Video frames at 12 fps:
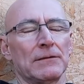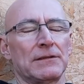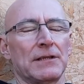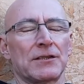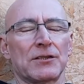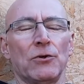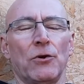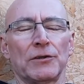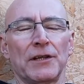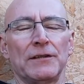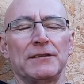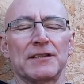
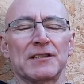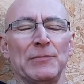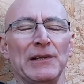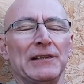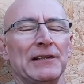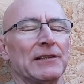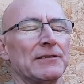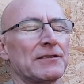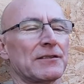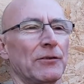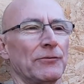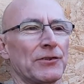disorder, disobedience
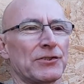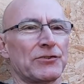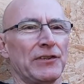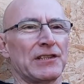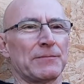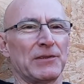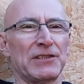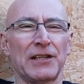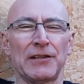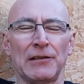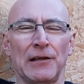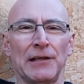on the streets,
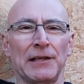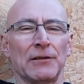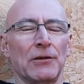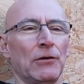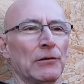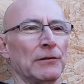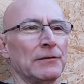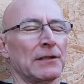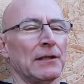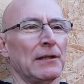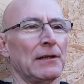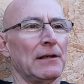particularly in Holland.
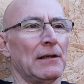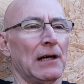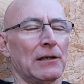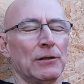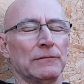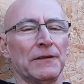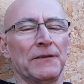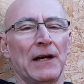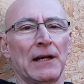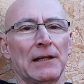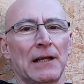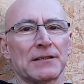I covered
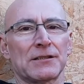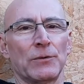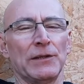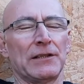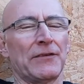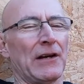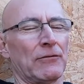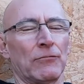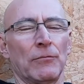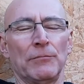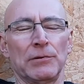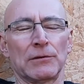that last week. That
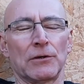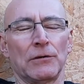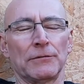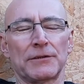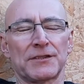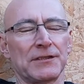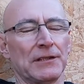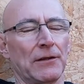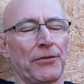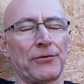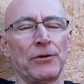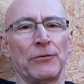rumbled on still
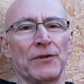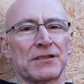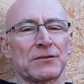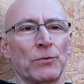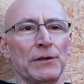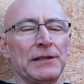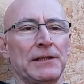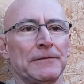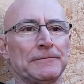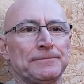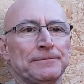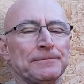through this week.
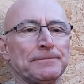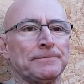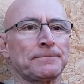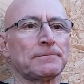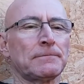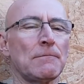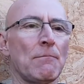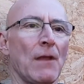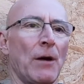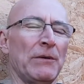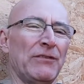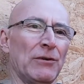
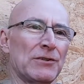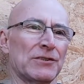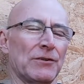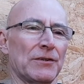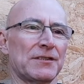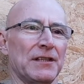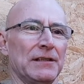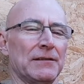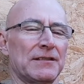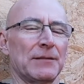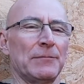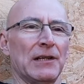And we've also seen
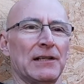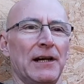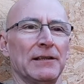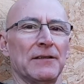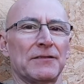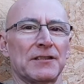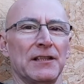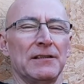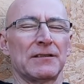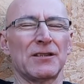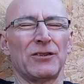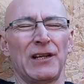similar kind of
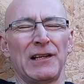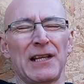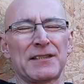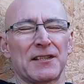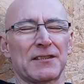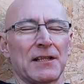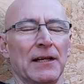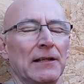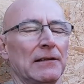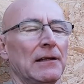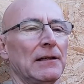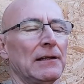scenes on a lesser
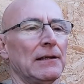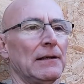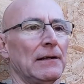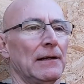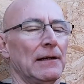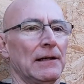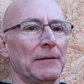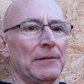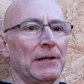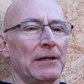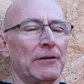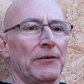scale
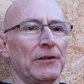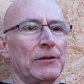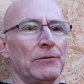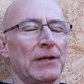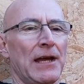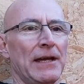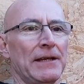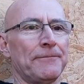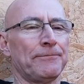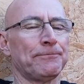here in the UK.